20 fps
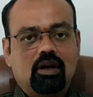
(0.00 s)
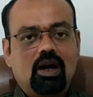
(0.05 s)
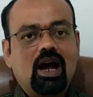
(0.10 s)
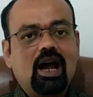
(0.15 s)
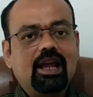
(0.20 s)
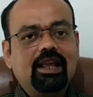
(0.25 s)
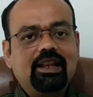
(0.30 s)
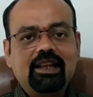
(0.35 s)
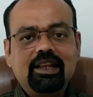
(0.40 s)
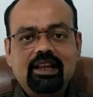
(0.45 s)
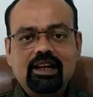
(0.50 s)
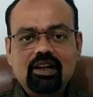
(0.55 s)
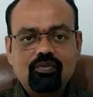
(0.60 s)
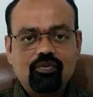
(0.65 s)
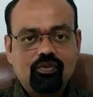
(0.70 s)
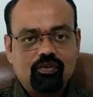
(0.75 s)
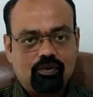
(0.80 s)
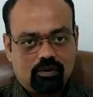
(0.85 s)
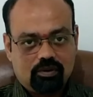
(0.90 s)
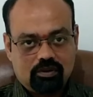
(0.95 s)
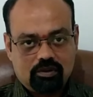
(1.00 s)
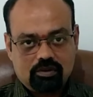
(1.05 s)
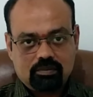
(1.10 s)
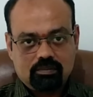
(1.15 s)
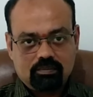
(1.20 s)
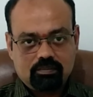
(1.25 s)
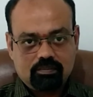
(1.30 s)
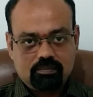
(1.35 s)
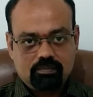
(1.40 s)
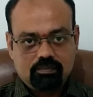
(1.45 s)
I need food.
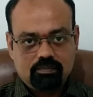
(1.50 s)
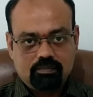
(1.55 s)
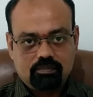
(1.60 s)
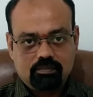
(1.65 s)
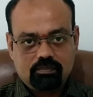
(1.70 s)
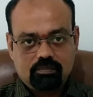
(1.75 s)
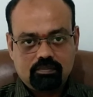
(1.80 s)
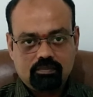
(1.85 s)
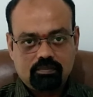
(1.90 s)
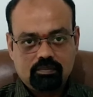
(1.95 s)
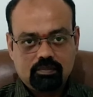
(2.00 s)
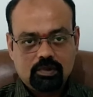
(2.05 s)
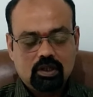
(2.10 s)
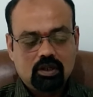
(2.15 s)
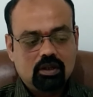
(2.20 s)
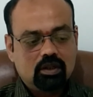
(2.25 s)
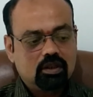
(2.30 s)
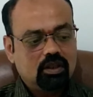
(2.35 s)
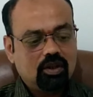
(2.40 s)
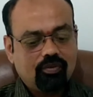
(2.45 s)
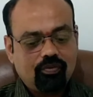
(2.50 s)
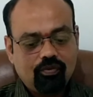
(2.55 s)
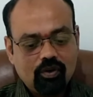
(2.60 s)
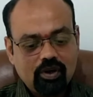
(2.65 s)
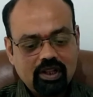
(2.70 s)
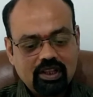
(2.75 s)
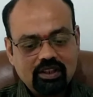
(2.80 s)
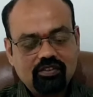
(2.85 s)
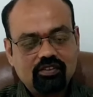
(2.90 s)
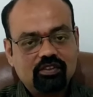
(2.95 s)
The
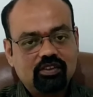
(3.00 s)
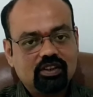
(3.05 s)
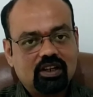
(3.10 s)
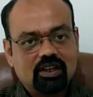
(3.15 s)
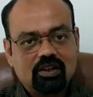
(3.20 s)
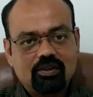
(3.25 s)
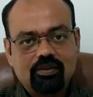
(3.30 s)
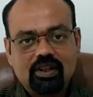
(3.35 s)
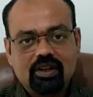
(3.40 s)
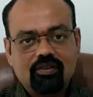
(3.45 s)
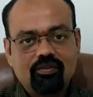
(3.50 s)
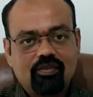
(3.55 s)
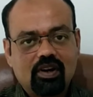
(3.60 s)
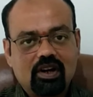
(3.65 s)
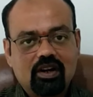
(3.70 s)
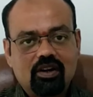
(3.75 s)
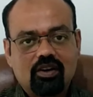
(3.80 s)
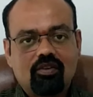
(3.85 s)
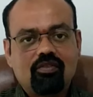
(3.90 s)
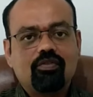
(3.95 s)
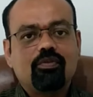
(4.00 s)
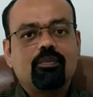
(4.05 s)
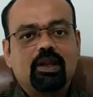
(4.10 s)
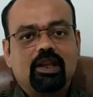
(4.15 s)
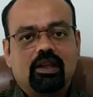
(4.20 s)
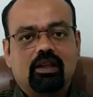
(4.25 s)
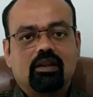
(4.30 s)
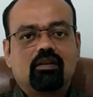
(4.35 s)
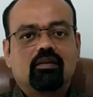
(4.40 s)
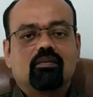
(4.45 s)
food is served in front of
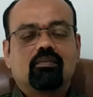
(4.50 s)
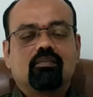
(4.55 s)
me.